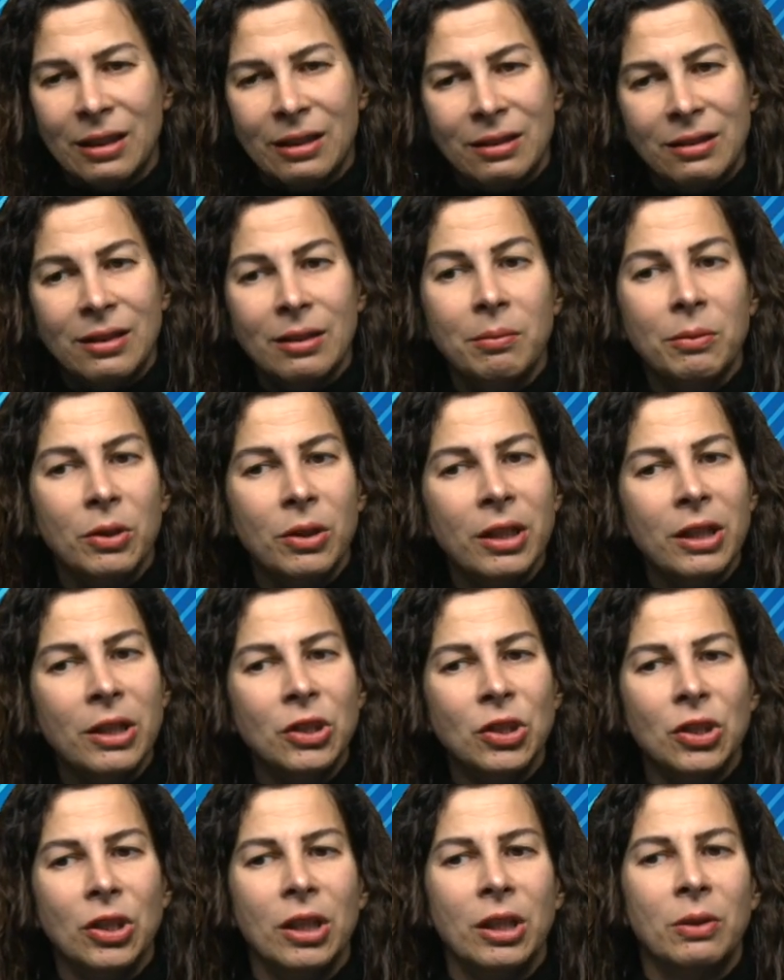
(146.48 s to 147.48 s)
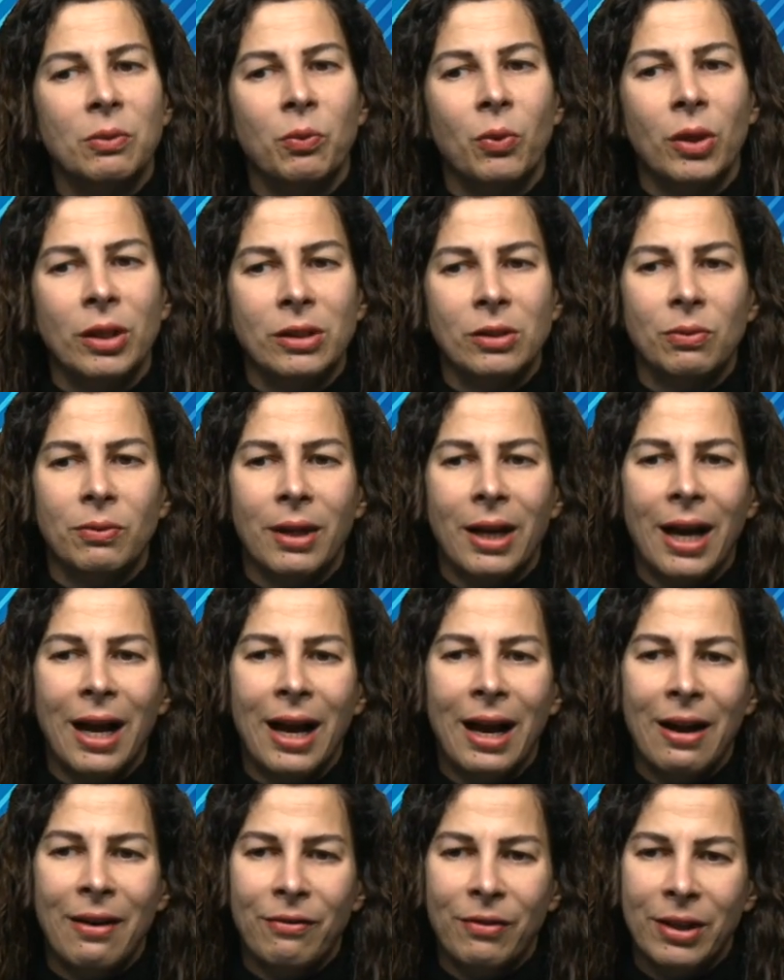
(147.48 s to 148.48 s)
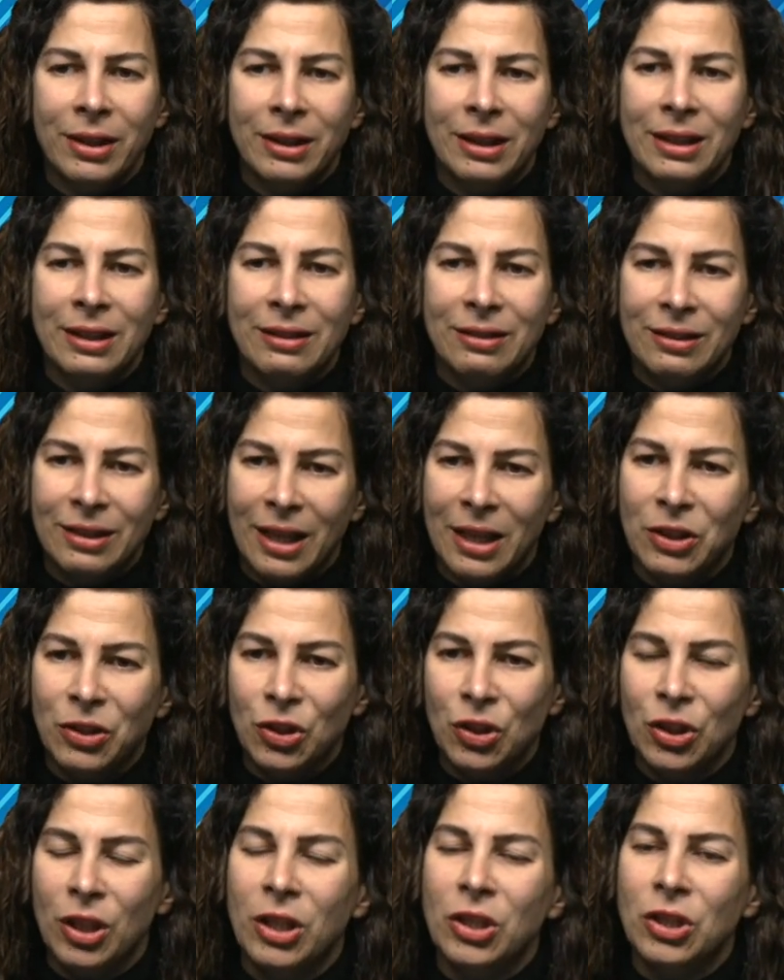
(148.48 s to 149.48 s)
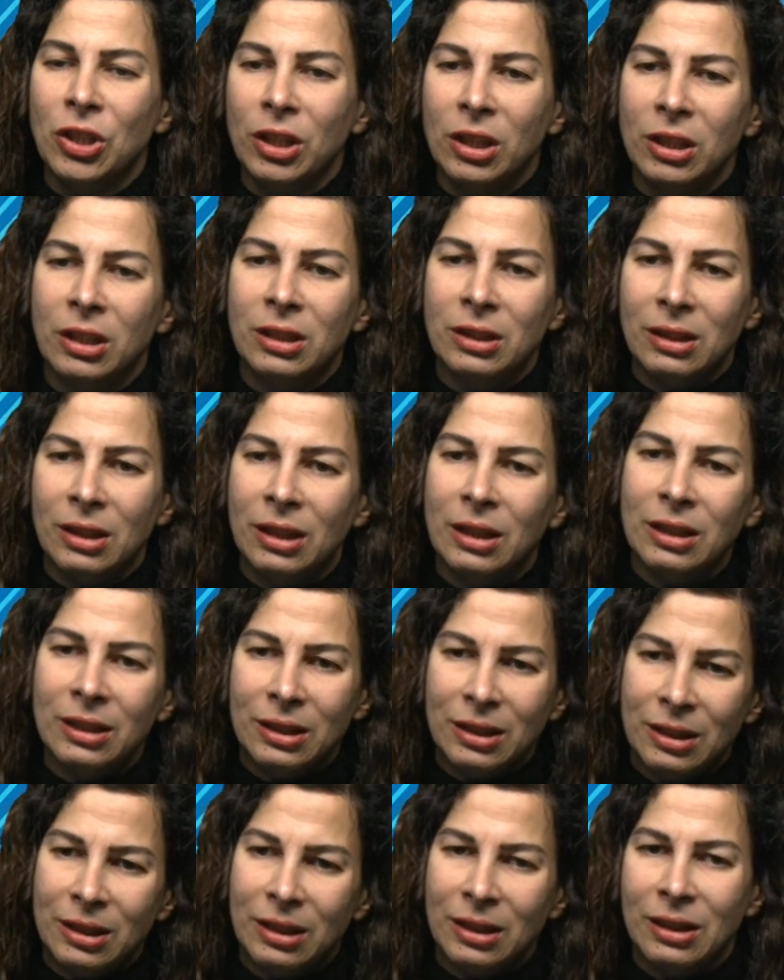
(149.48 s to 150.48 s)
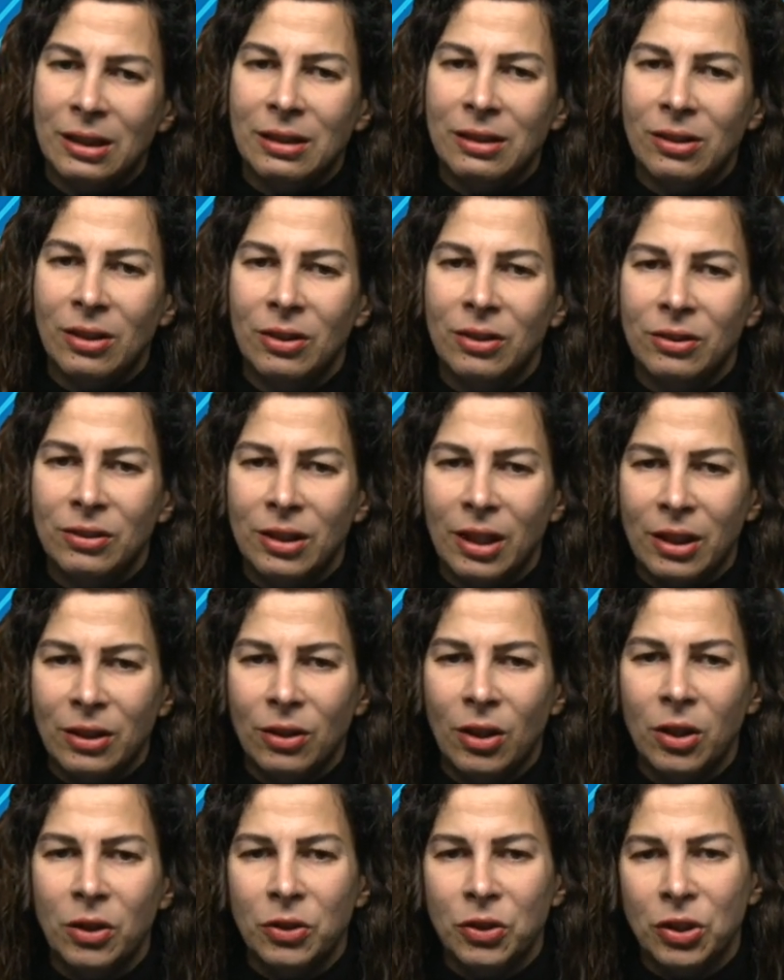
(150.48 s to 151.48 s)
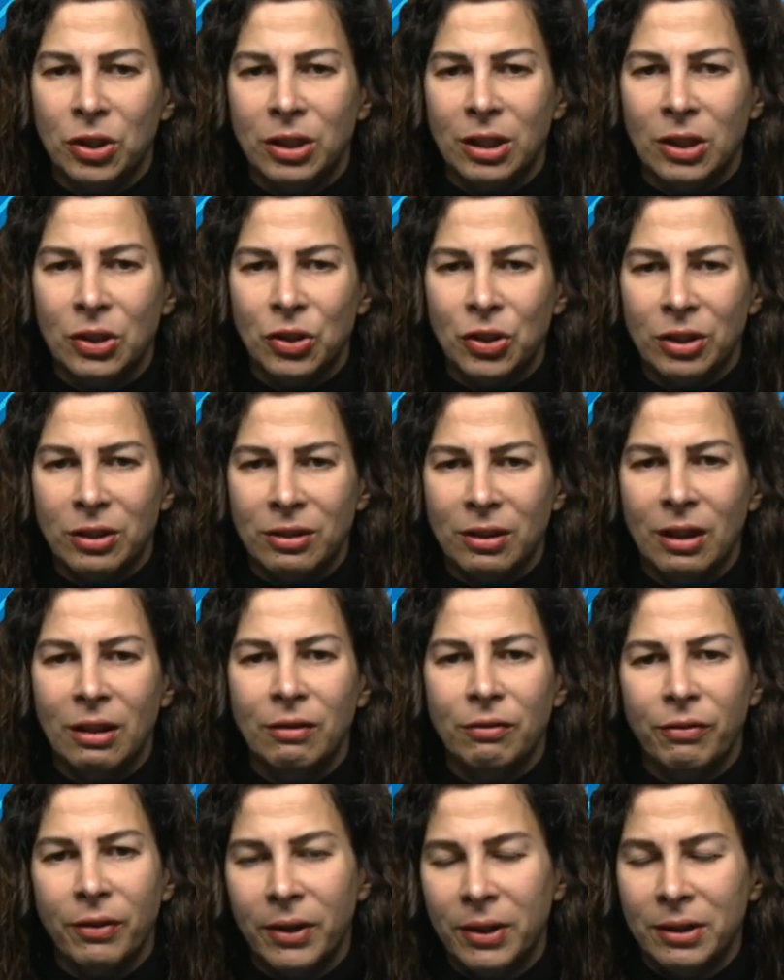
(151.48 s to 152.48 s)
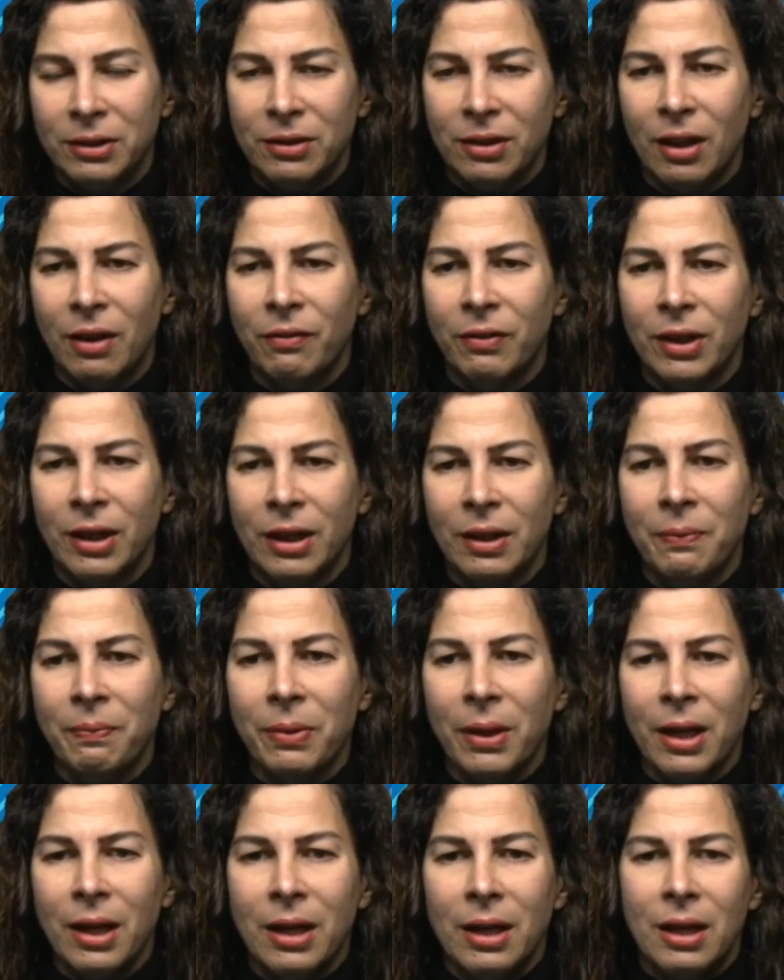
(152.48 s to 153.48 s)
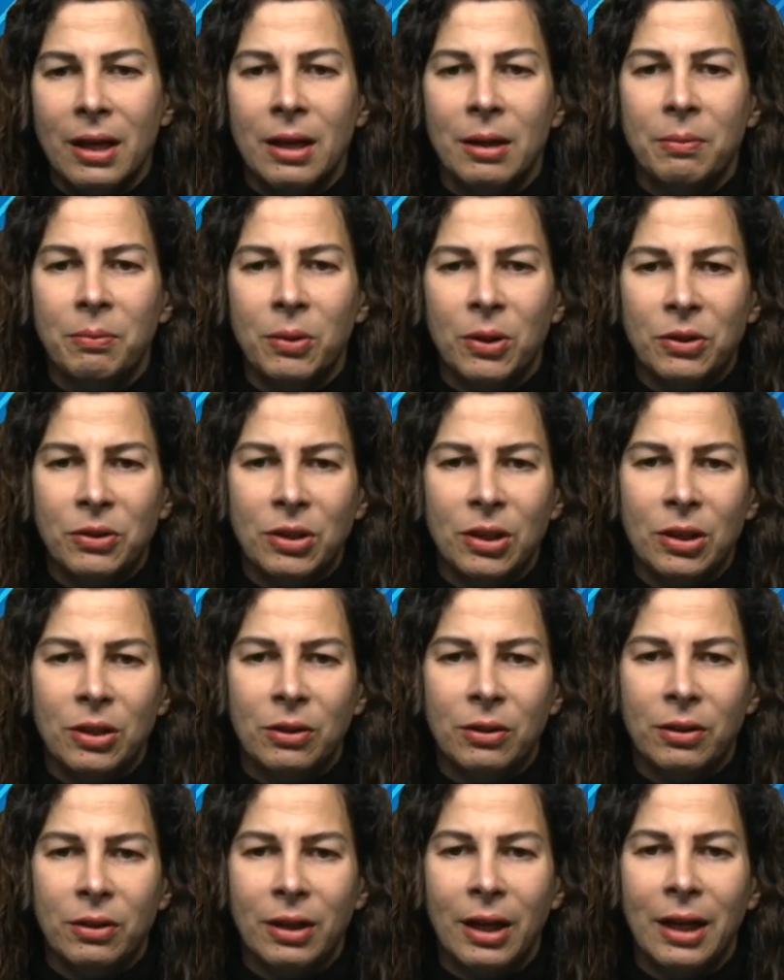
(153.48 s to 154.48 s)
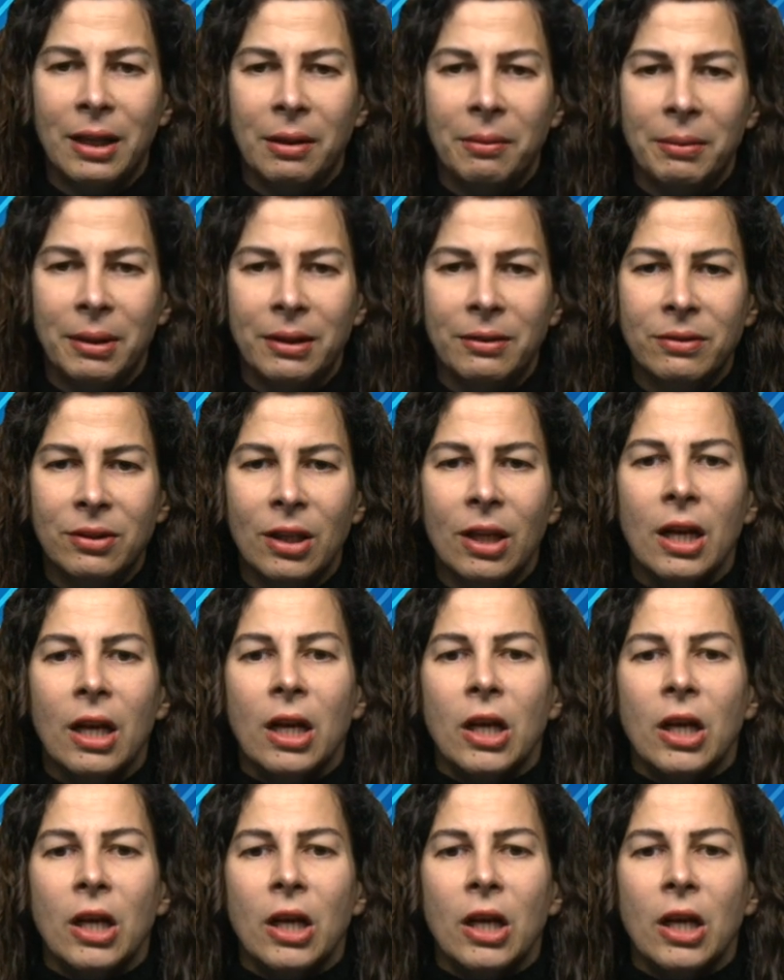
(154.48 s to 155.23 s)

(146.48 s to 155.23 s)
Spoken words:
simulation once we have an instantiation in a certain technology than just inference of a particular element.